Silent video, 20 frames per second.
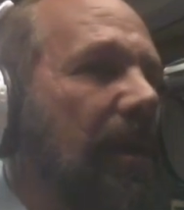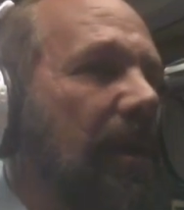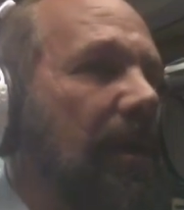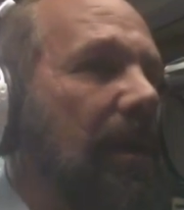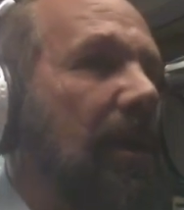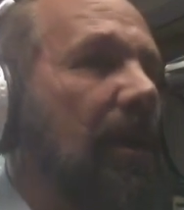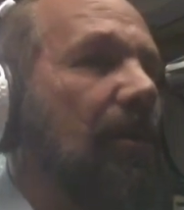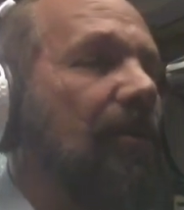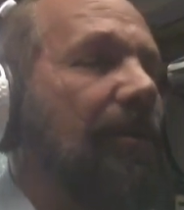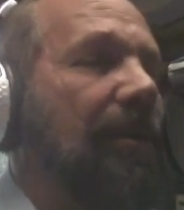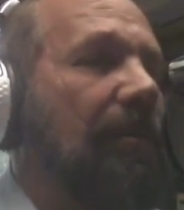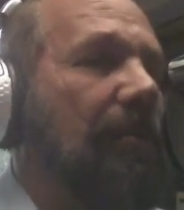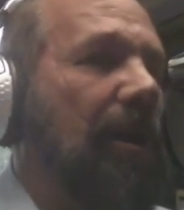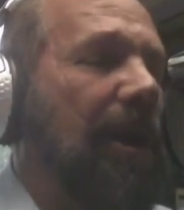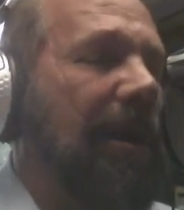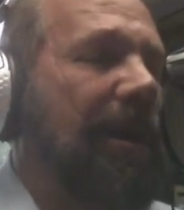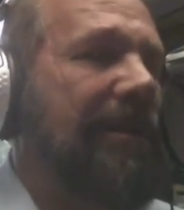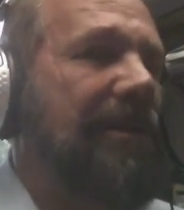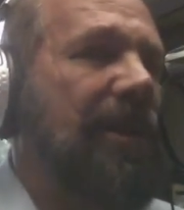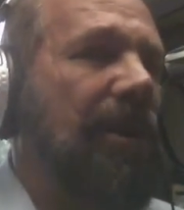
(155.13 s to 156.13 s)
that, oh, the
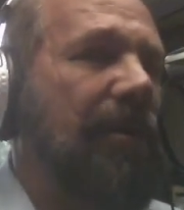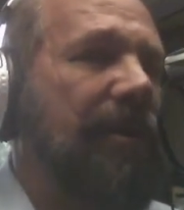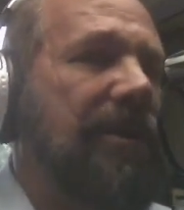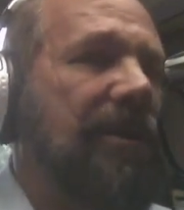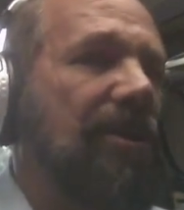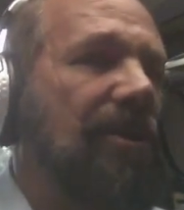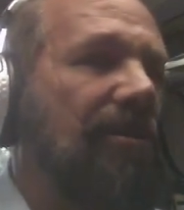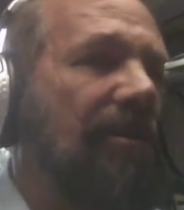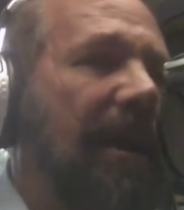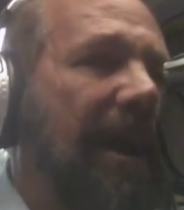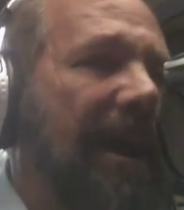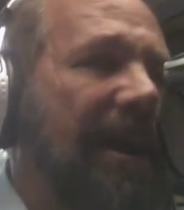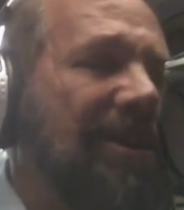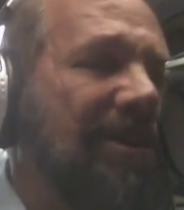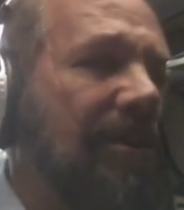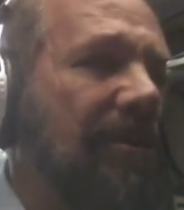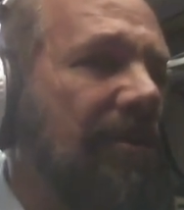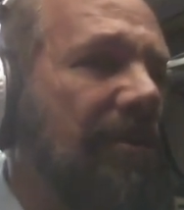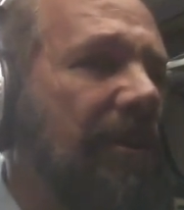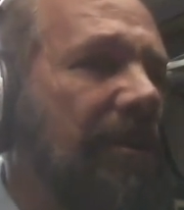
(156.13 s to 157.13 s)
market's going to
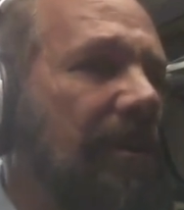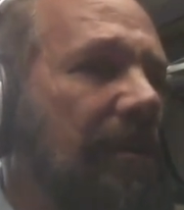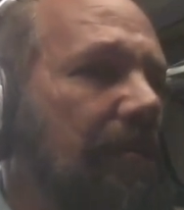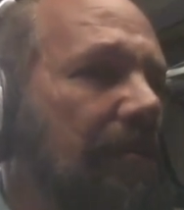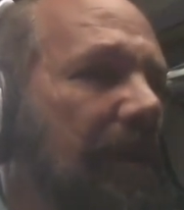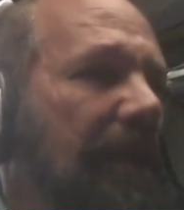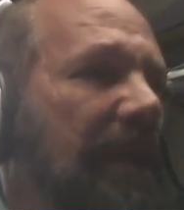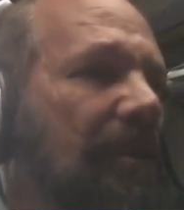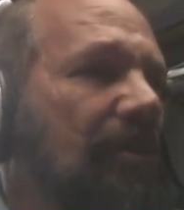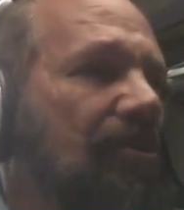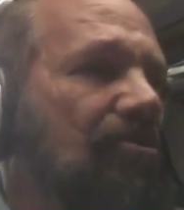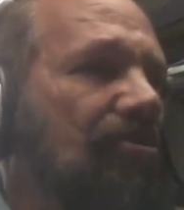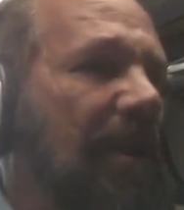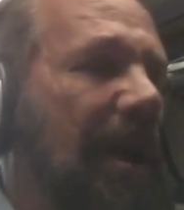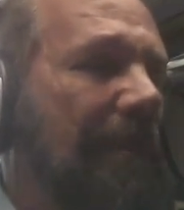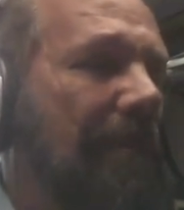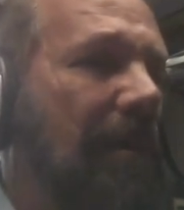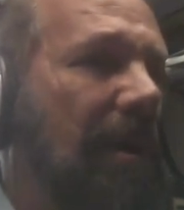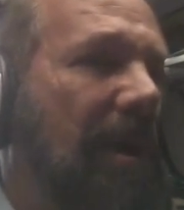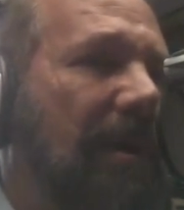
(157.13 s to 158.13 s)
crash, there's going to be a big
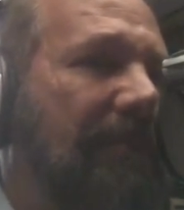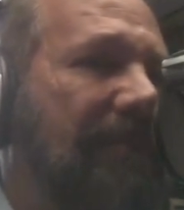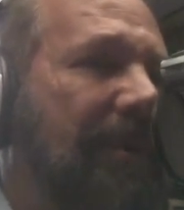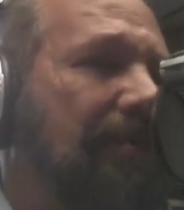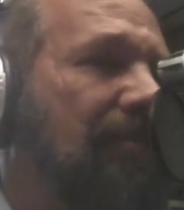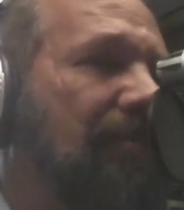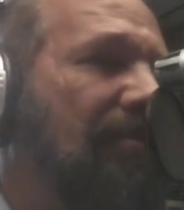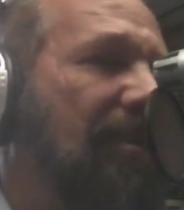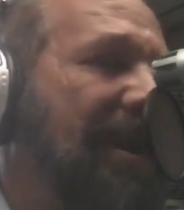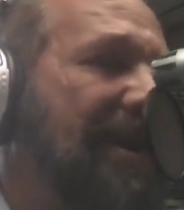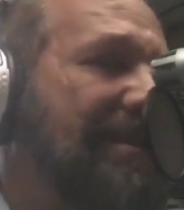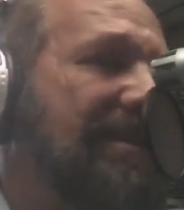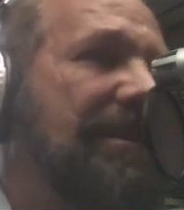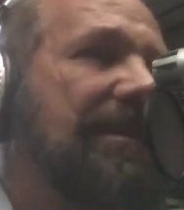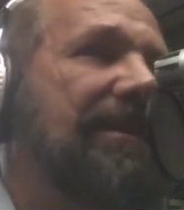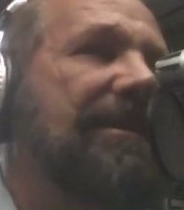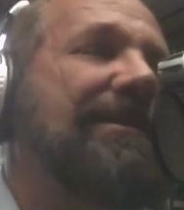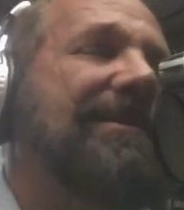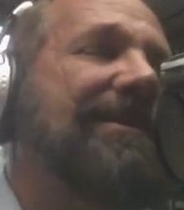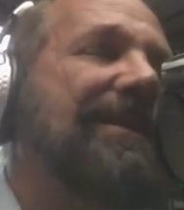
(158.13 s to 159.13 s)
drop off in
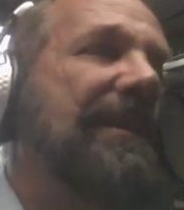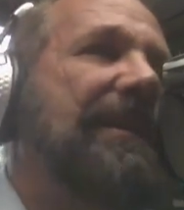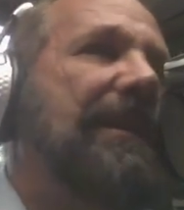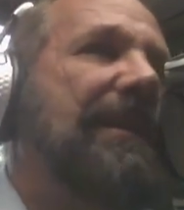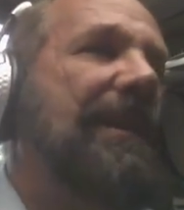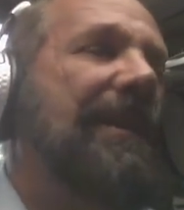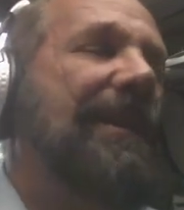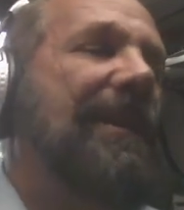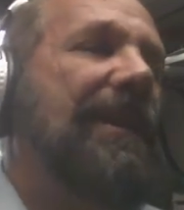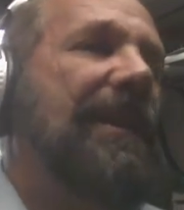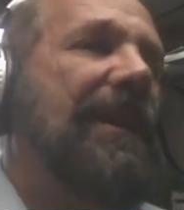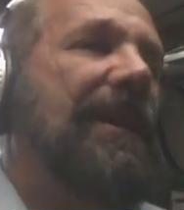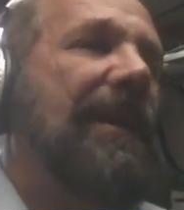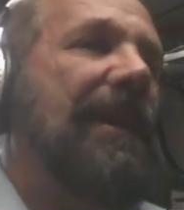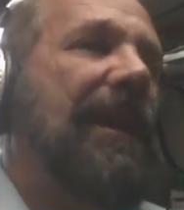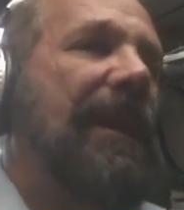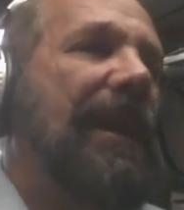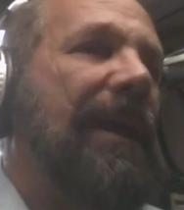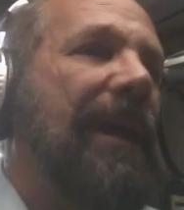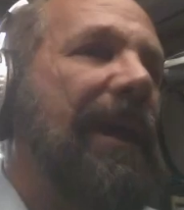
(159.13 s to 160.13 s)
prices.
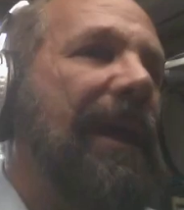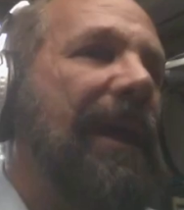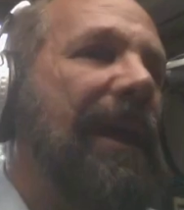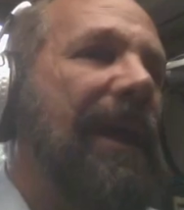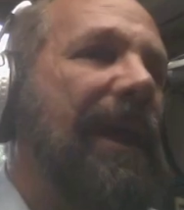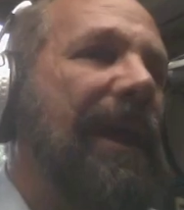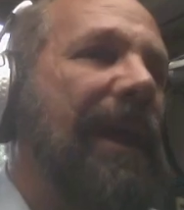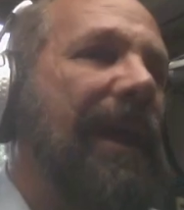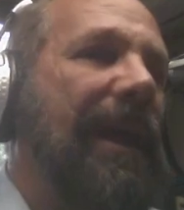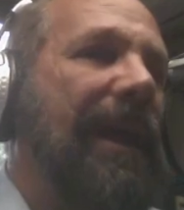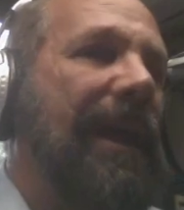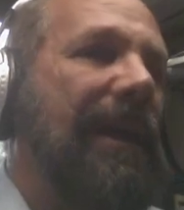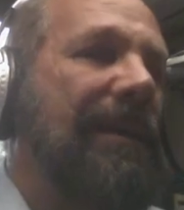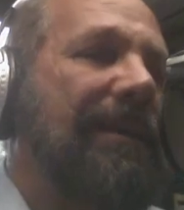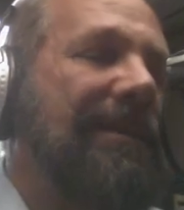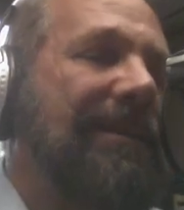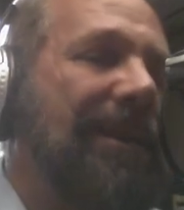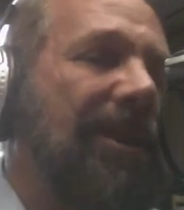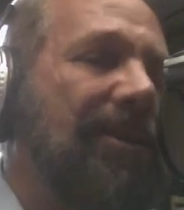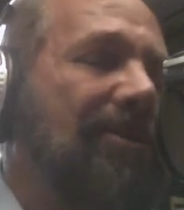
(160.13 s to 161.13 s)

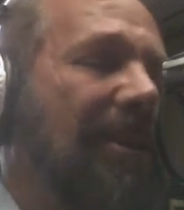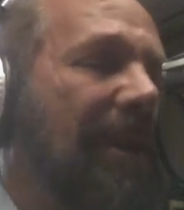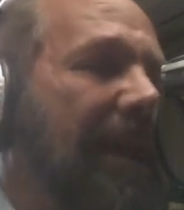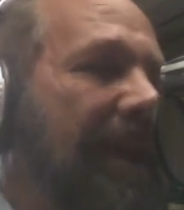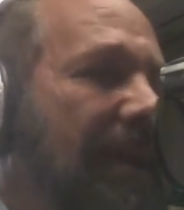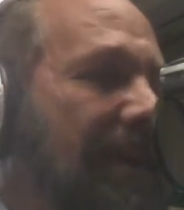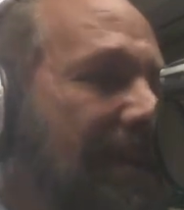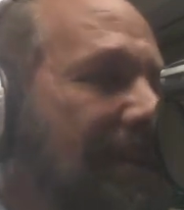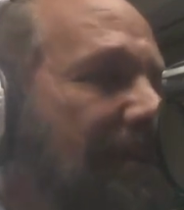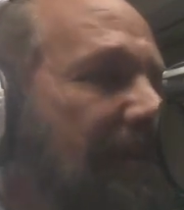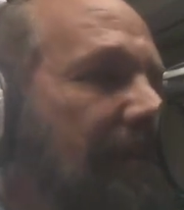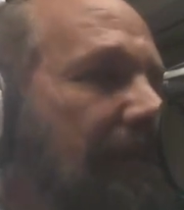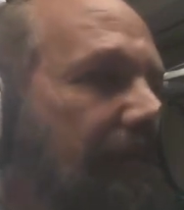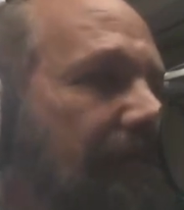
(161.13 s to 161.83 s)
And these are like